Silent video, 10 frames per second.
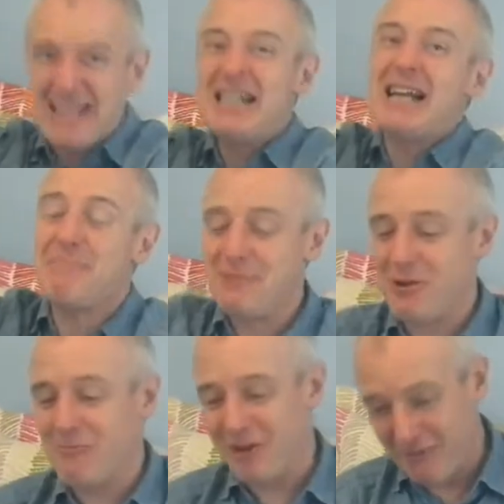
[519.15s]
This has
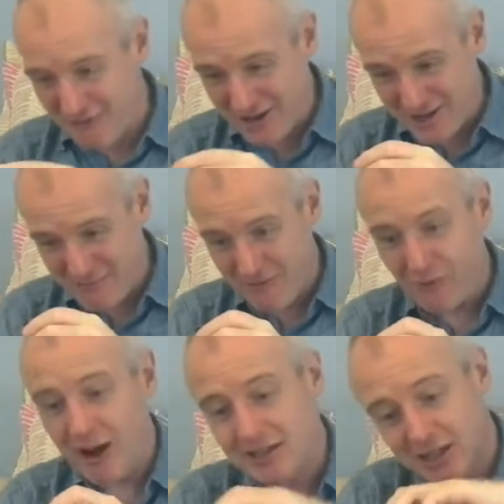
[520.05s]
happened on one of the videos
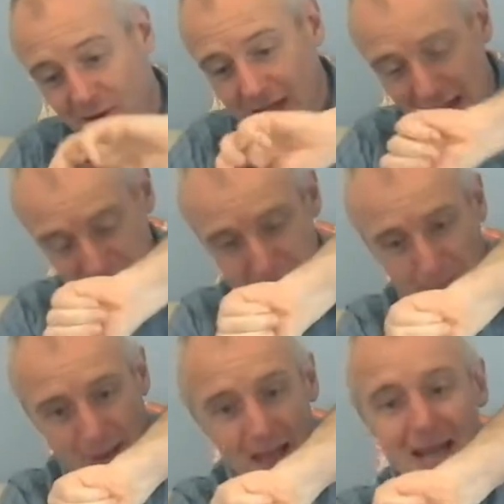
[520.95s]
before. I had to go and get some
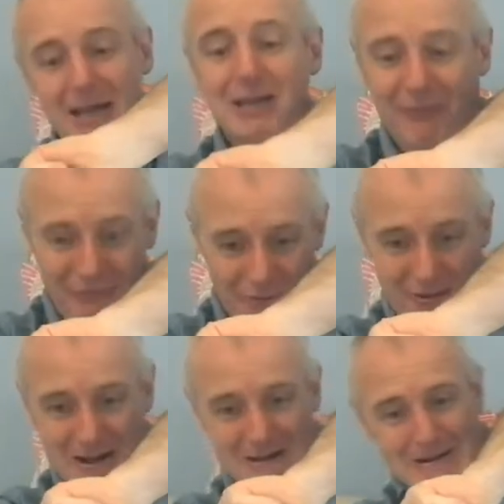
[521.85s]
pliers
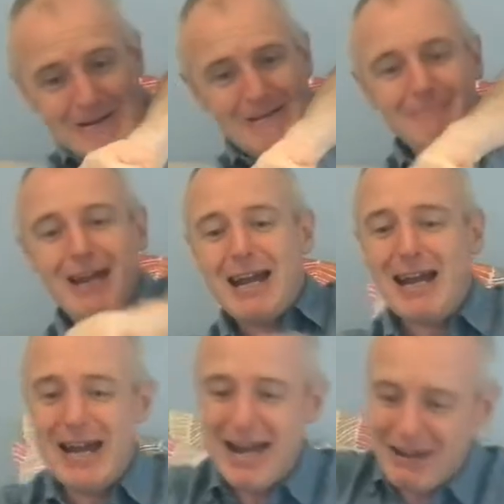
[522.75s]
for it.
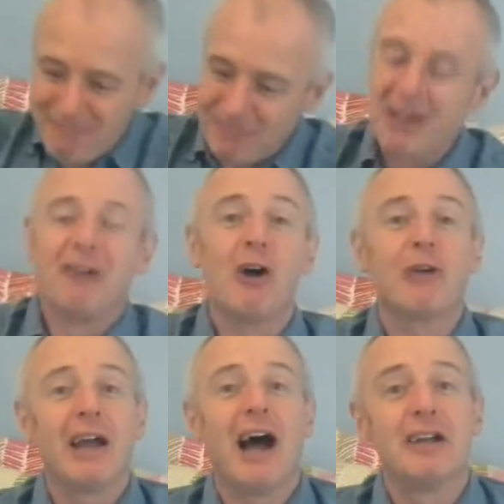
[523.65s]

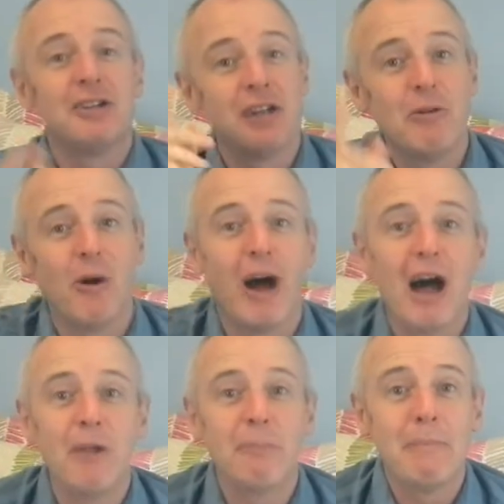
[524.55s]
Okay, do you know what?
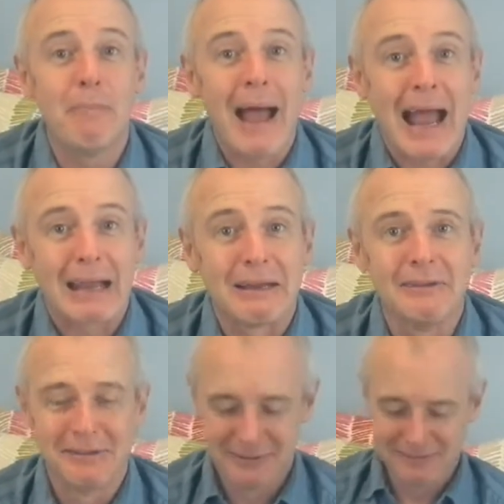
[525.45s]
I'll be back.